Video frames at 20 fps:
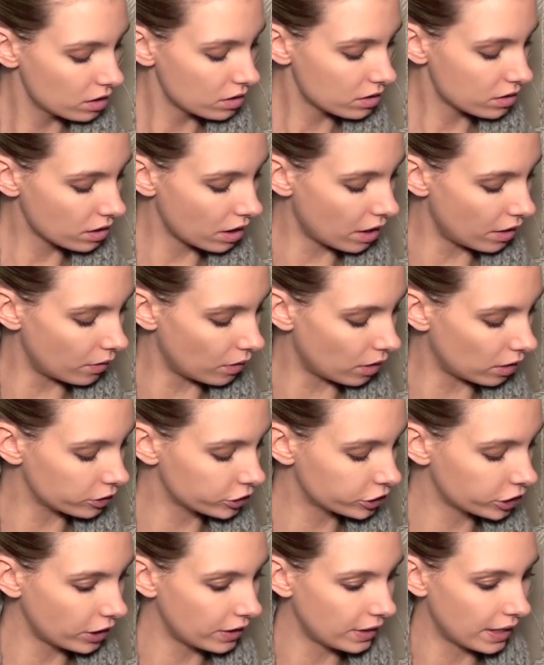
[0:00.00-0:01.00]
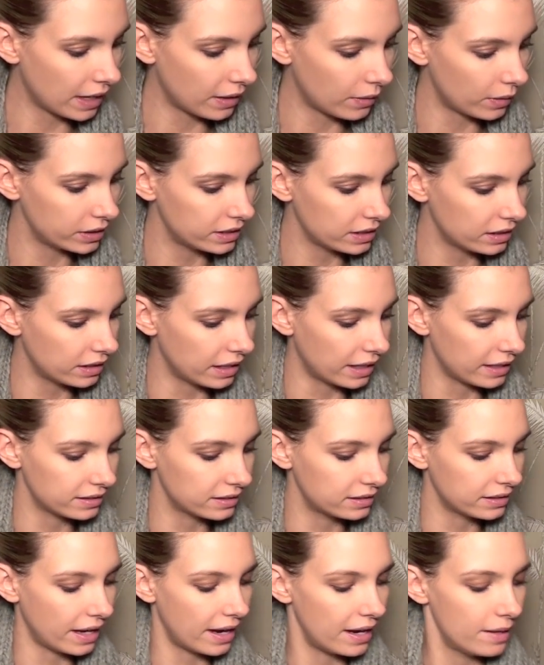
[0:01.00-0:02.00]
So I'll show you how I did that
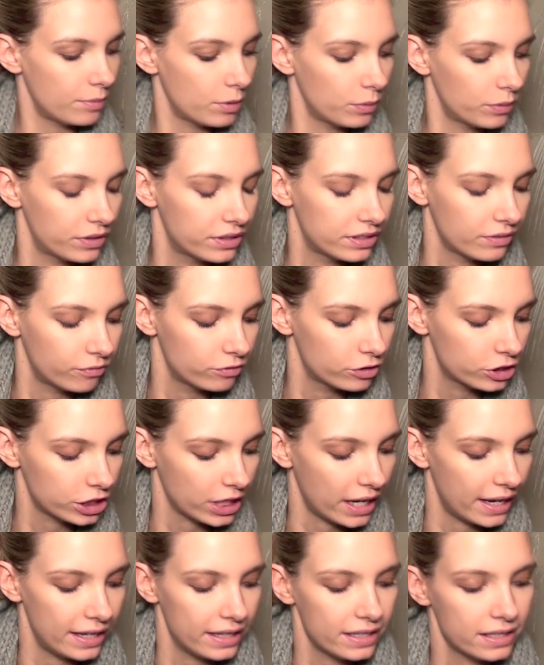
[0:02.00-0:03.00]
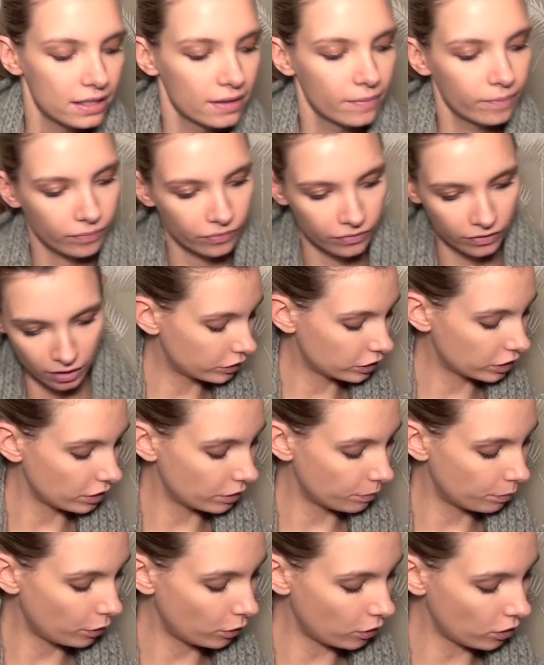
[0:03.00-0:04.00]
today, but with a different shade.
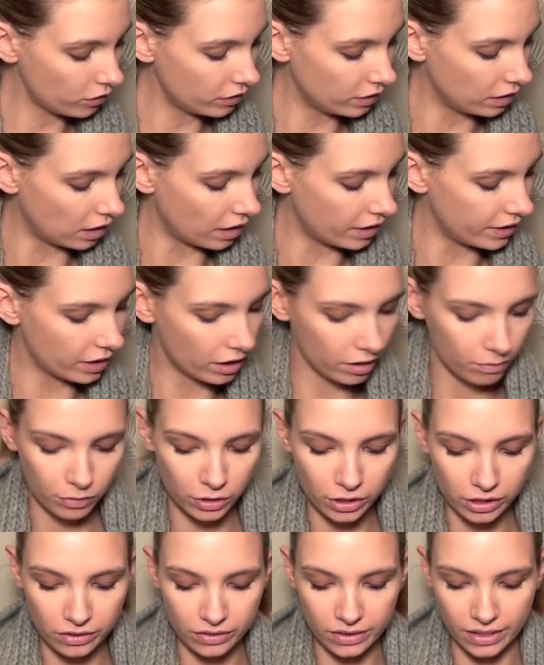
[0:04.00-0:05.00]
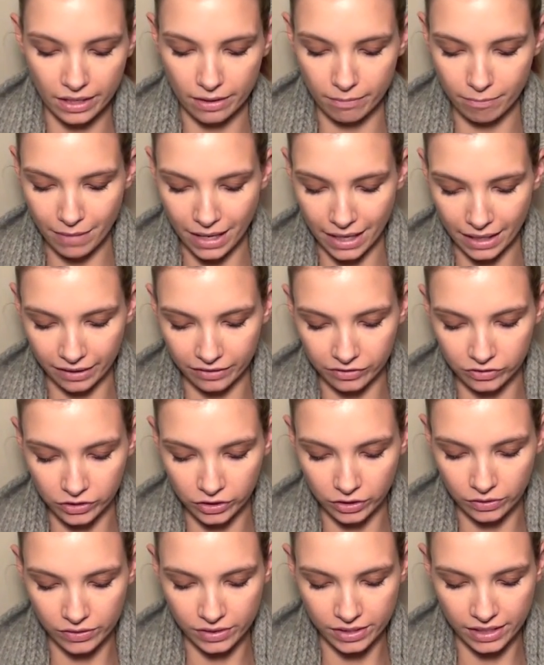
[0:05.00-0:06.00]
To put on the liner, I'm using MAC
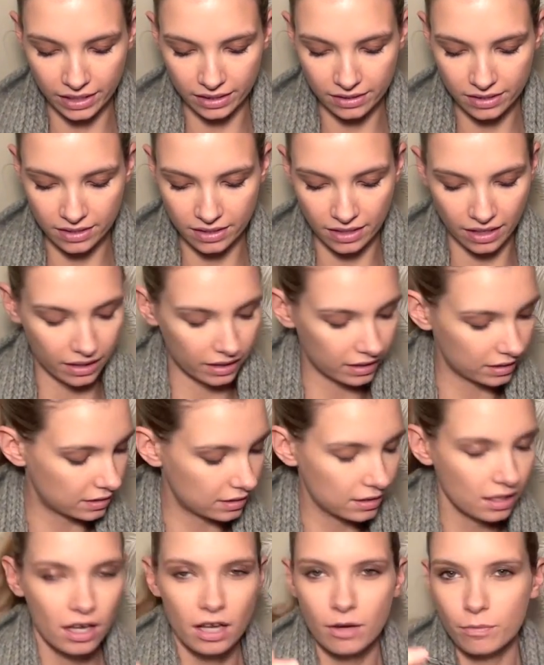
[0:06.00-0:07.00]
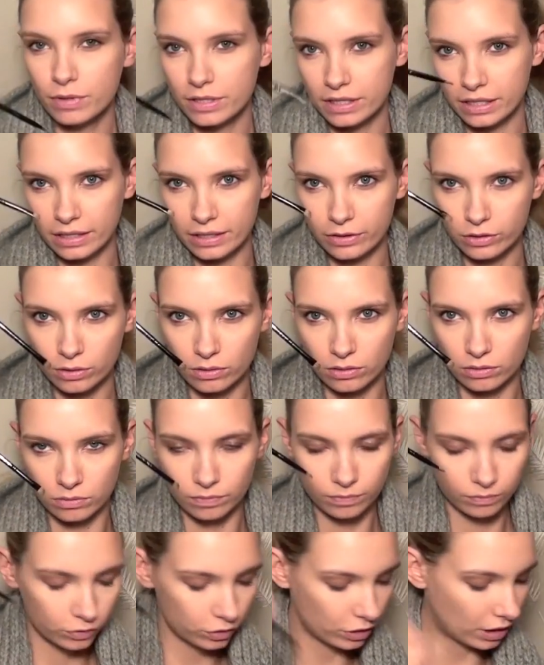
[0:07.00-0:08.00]
two six six, it's a
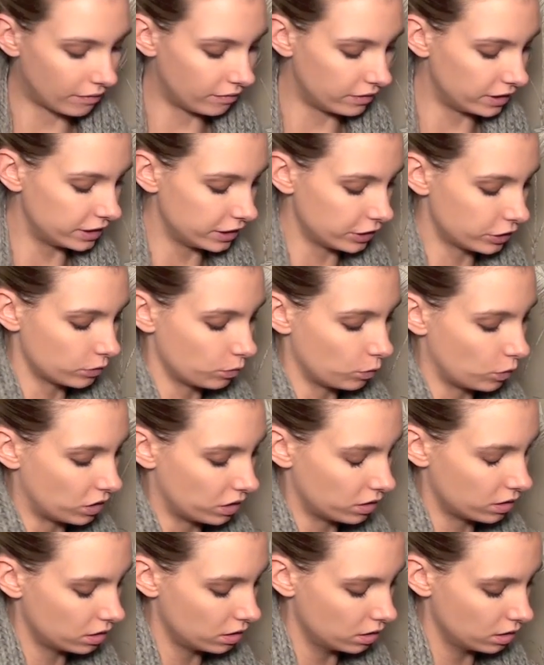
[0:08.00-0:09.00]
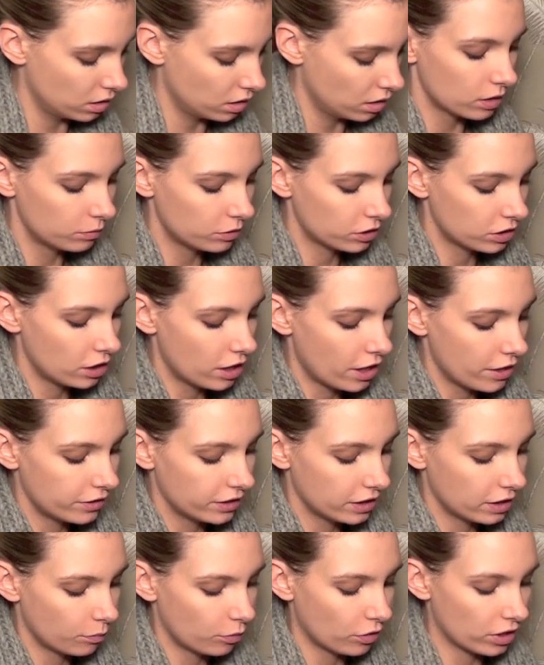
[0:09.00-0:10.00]
little travel edition one. I'm just
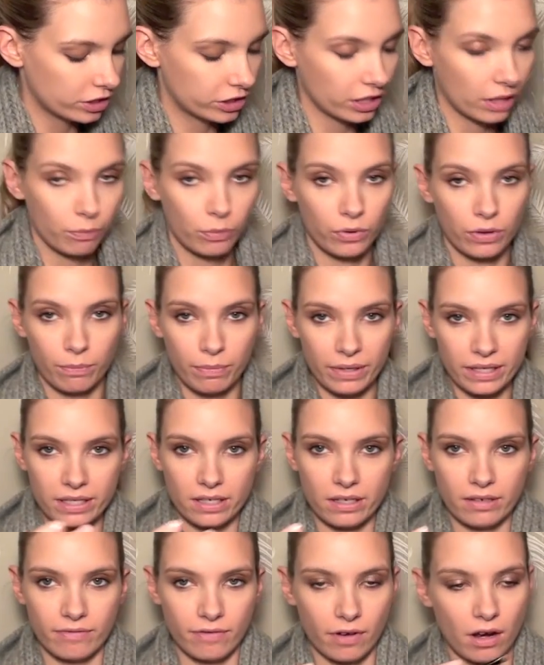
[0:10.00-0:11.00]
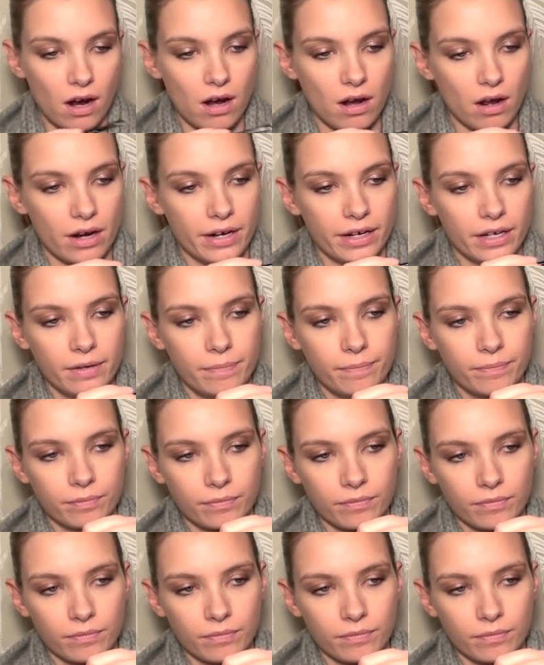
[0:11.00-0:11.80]
loading the brush up with a bit of eyeliner.